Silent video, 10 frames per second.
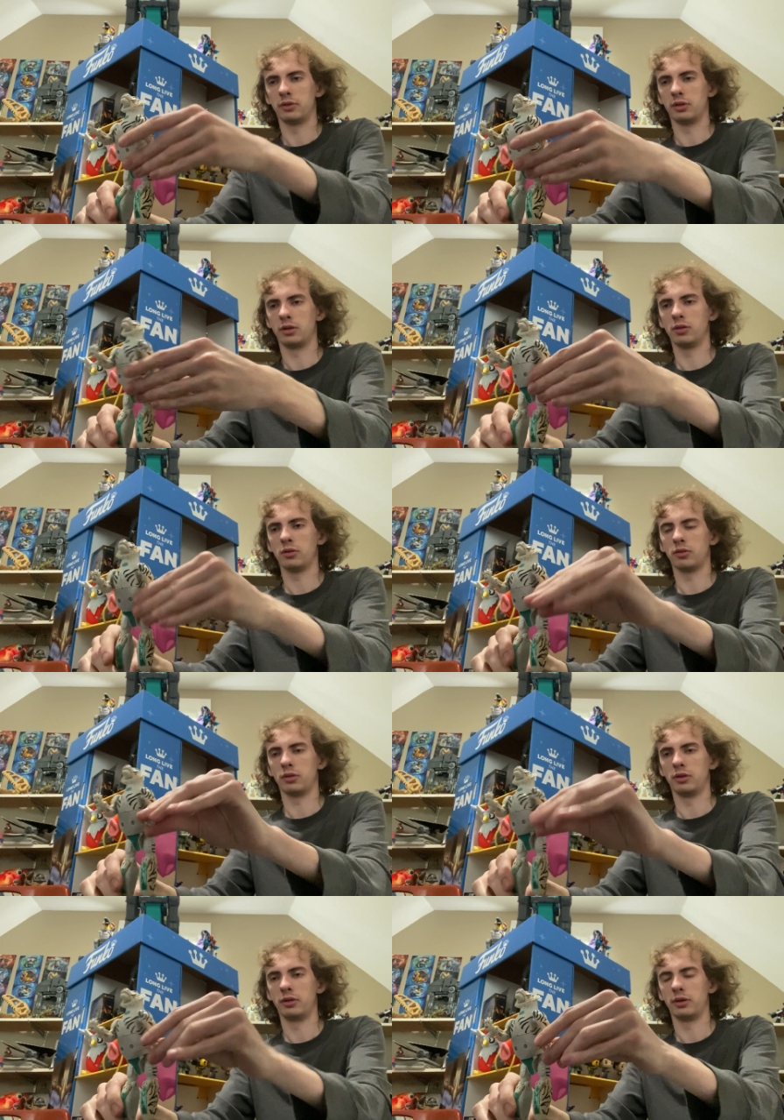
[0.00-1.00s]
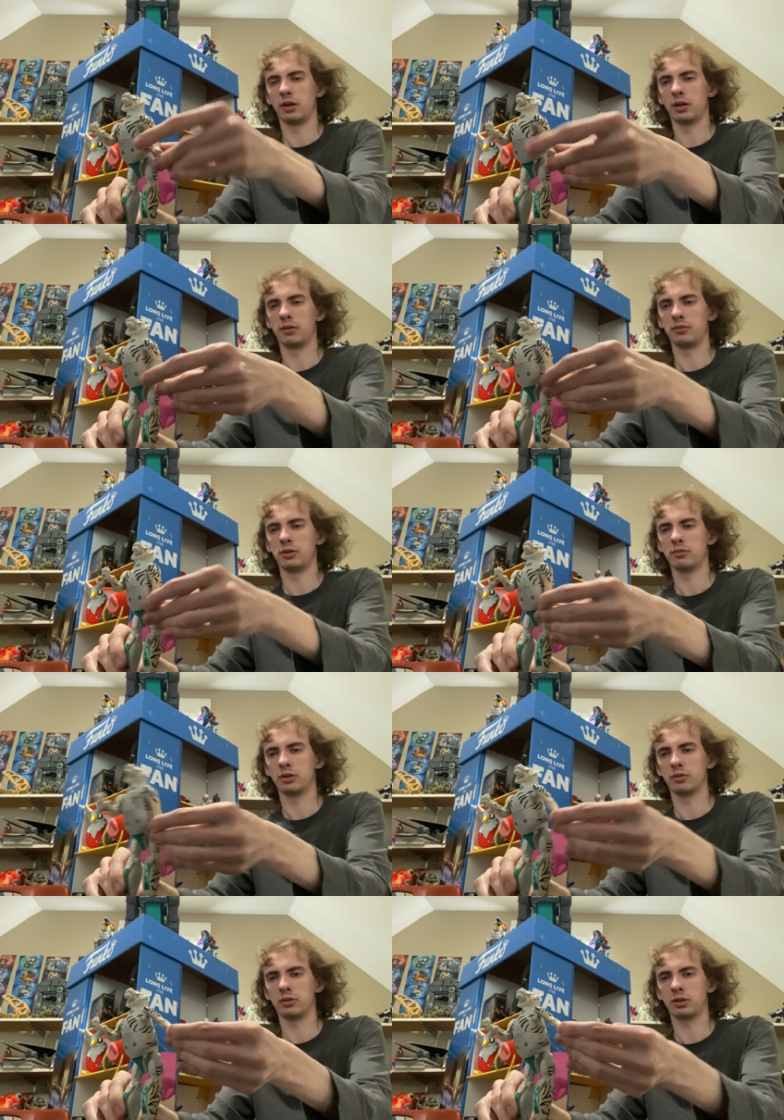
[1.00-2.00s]
Hello, I am
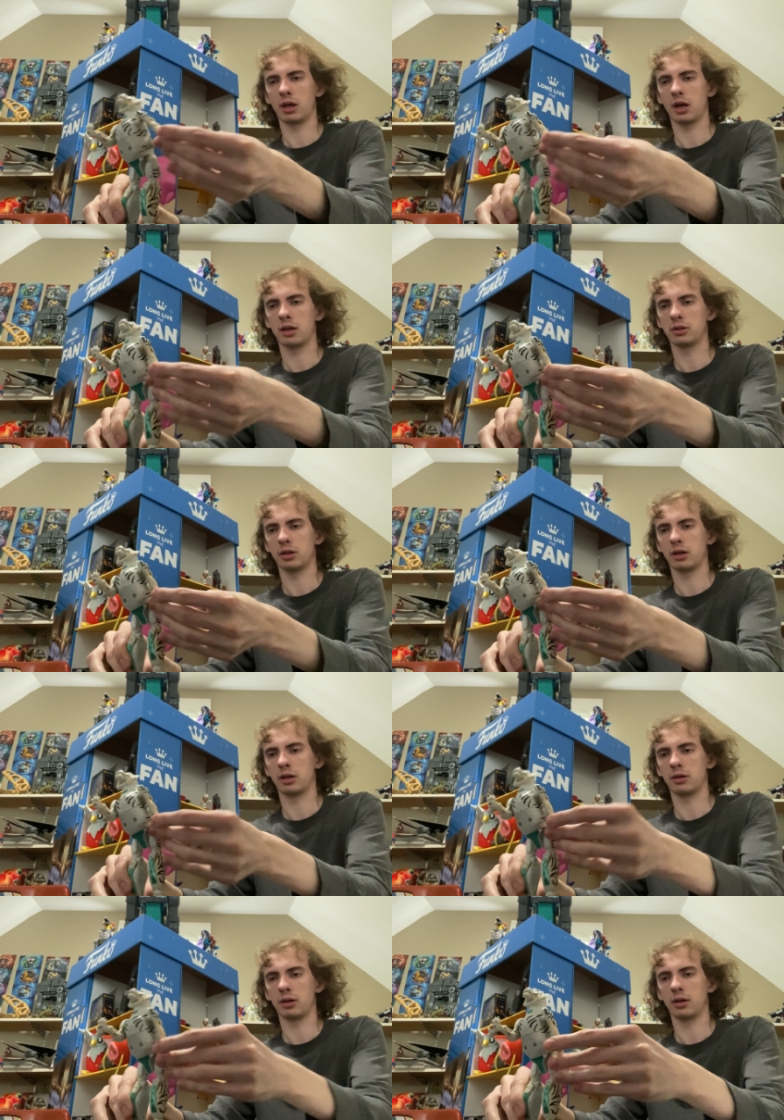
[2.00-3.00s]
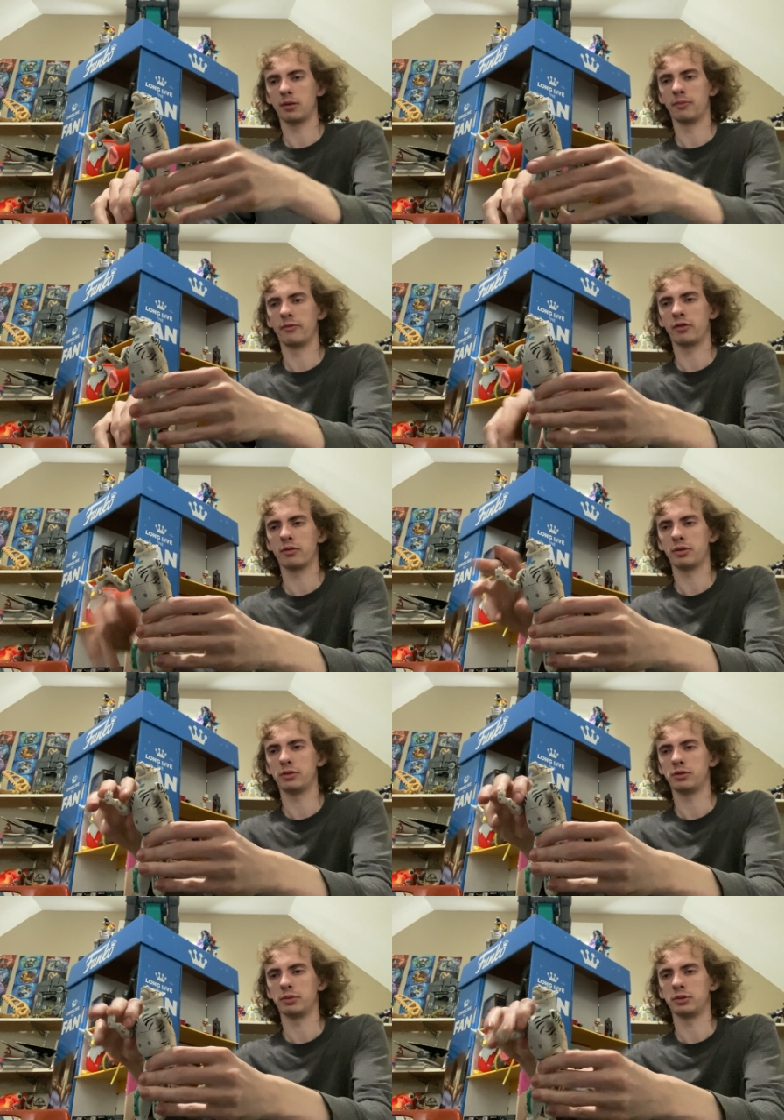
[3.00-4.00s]
humanoid cat. I am very
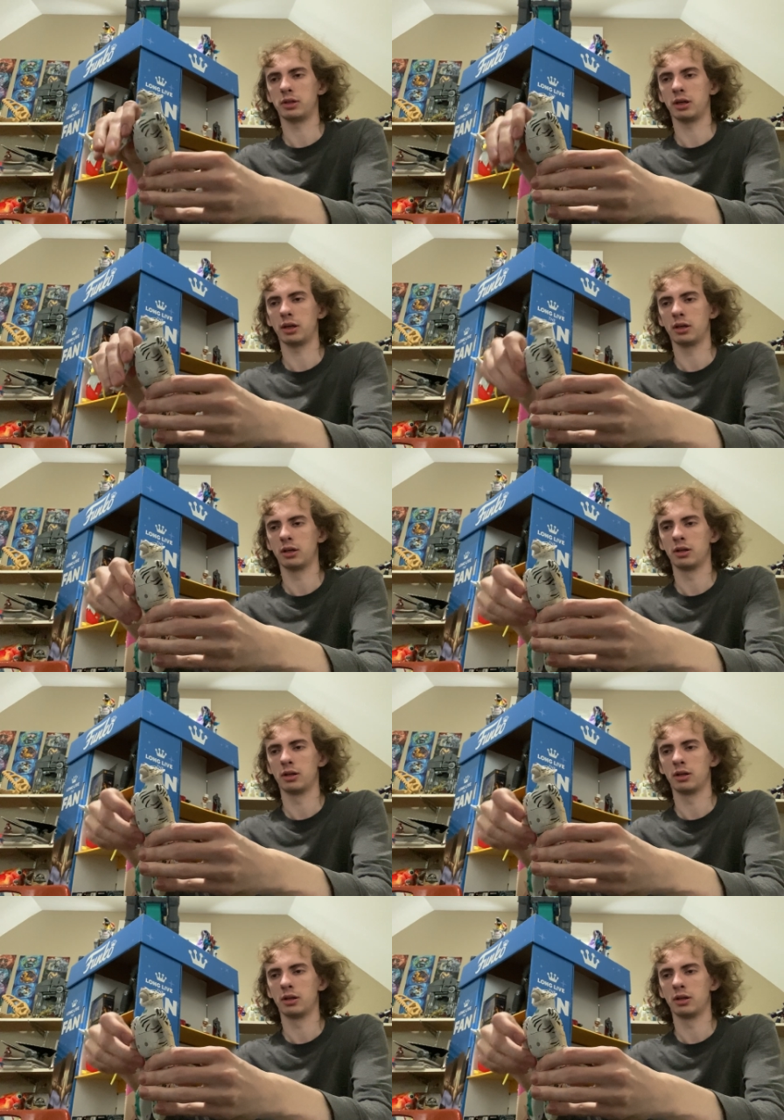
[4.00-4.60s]
puzzled today.